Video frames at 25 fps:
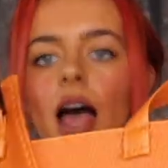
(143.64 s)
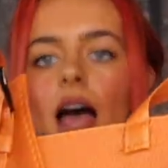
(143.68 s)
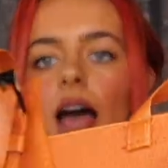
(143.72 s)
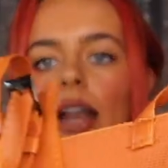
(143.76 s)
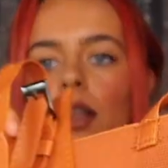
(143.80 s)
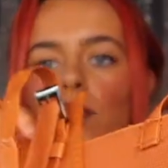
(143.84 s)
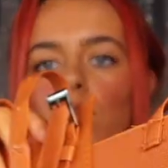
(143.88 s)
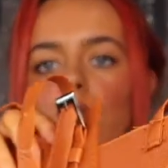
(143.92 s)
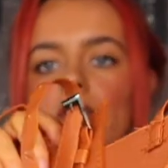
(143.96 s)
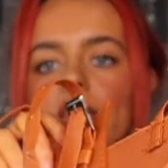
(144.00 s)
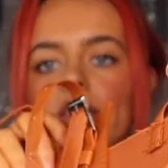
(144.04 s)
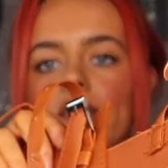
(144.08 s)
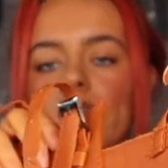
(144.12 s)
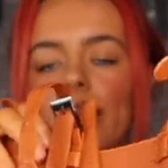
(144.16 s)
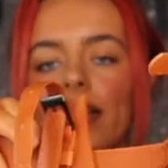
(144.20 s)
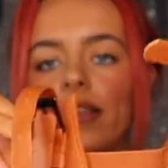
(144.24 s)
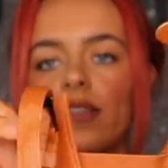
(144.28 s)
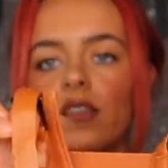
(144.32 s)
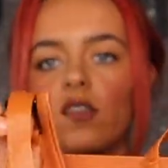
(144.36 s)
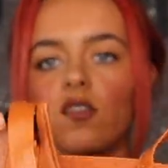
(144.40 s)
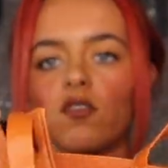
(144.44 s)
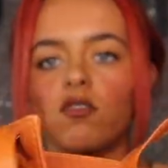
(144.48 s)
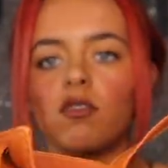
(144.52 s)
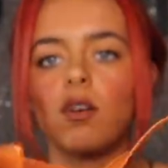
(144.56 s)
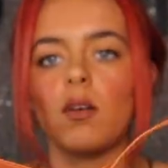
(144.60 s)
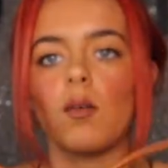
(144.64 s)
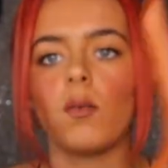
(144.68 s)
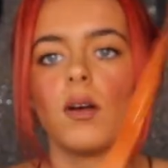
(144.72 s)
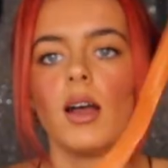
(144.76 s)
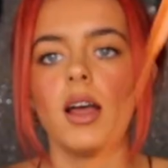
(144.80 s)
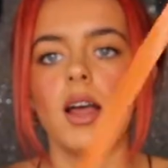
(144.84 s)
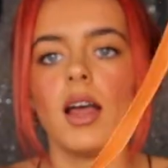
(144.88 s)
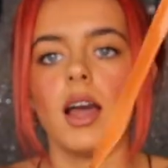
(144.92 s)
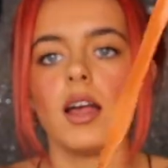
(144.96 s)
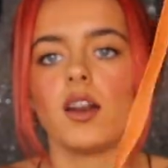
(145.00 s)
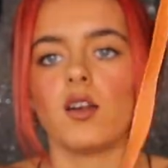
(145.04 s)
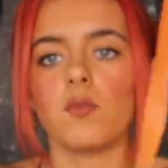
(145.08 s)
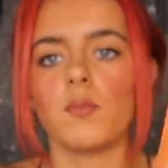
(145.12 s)
and it was 6 euro.
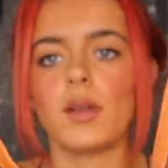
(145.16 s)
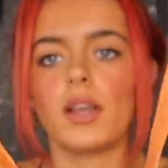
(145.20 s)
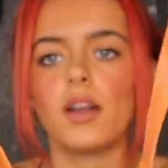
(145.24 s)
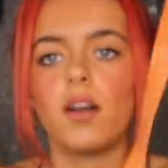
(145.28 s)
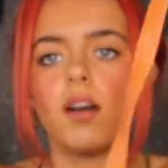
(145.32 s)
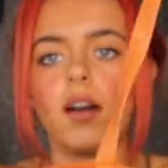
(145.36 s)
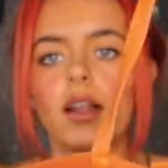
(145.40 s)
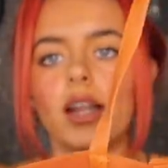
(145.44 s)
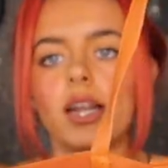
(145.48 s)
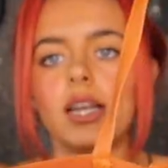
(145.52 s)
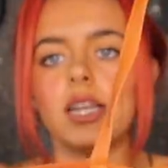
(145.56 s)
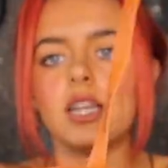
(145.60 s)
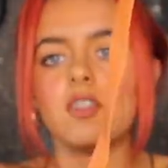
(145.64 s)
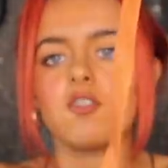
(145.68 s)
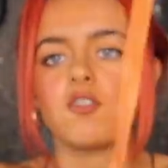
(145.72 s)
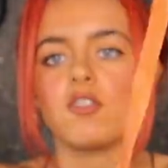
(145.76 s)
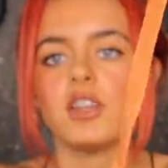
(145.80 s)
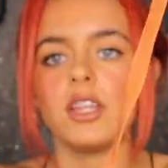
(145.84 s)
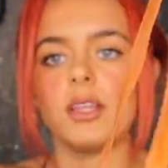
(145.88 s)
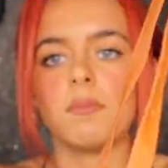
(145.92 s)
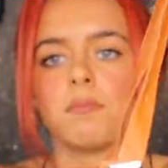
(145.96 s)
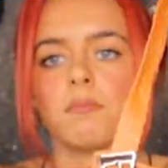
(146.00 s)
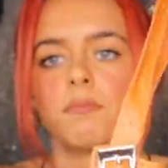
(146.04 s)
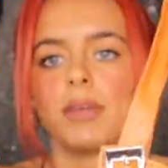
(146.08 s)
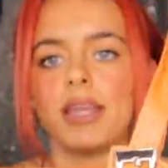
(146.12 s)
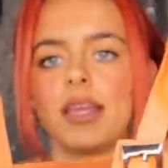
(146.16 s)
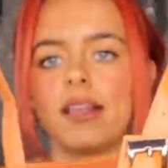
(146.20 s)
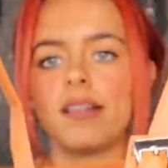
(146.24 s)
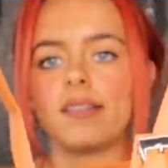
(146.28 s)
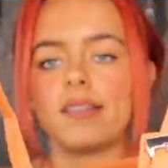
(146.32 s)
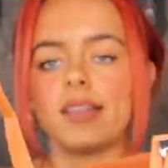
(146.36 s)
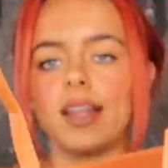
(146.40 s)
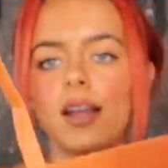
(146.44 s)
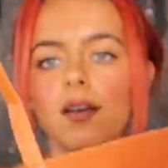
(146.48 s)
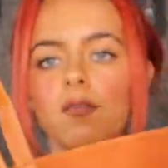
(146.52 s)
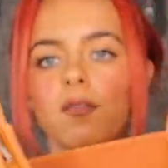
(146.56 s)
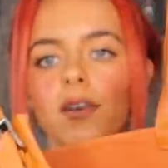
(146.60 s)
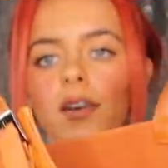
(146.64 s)
And oh my God, it literally makes
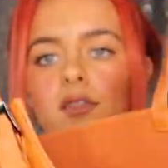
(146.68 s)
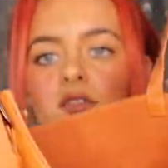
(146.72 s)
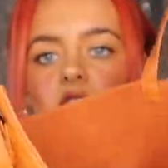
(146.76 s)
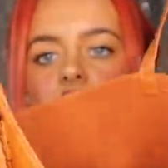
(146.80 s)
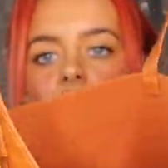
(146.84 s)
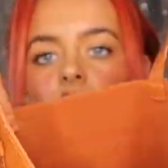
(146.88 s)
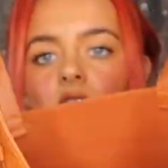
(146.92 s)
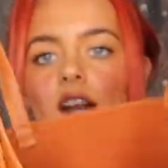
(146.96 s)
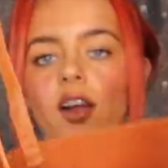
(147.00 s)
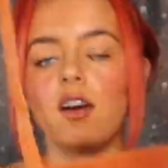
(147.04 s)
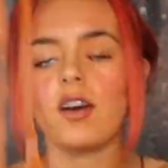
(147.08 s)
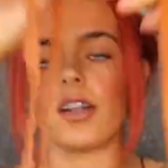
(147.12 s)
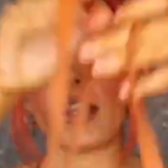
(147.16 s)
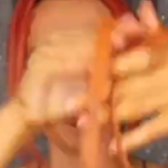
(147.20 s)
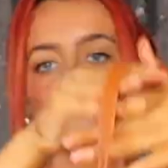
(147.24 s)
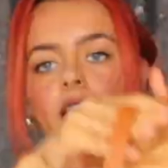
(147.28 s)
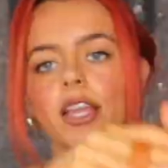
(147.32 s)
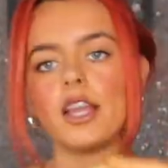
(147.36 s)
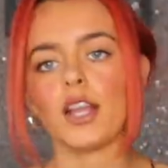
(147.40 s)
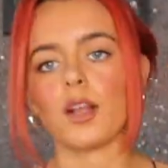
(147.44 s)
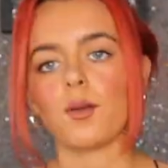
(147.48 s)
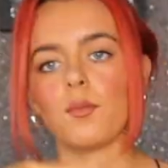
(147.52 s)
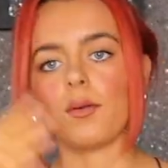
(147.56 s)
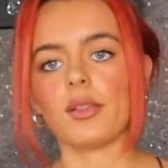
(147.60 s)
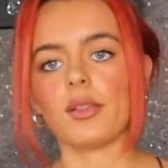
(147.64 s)
an outfit. I've tried it on here